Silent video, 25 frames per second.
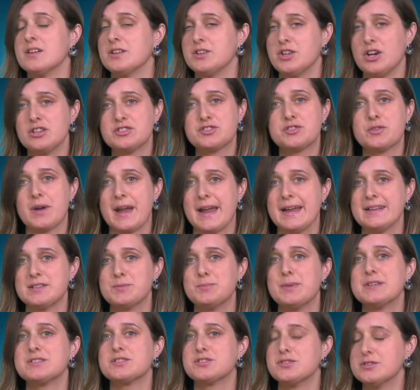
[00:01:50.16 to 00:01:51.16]
Not
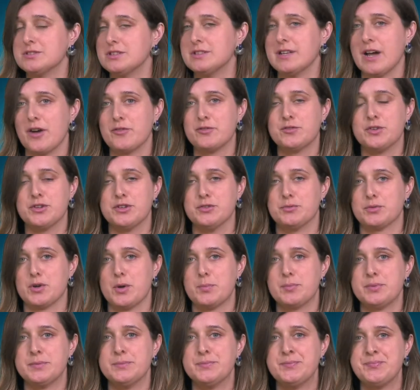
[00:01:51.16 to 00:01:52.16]
great, but good enough for
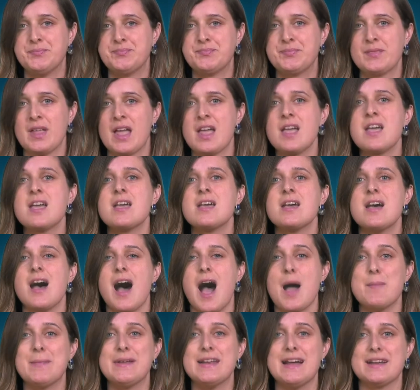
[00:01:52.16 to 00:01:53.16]
Europe.
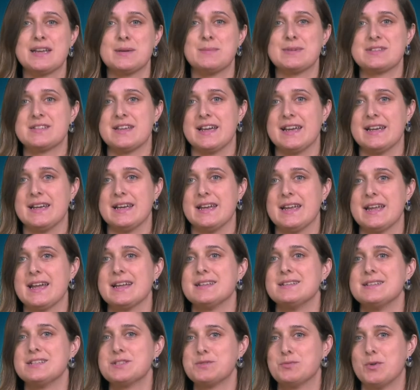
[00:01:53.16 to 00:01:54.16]
I'm Ilaria Maselli,
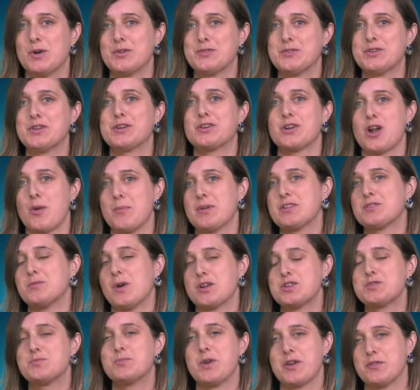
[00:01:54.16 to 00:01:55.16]
and this was your Economics
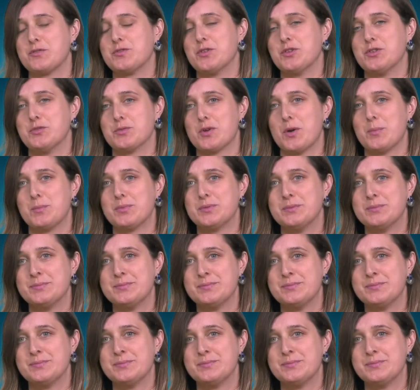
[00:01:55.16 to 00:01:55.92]
Watch Brief for Europe.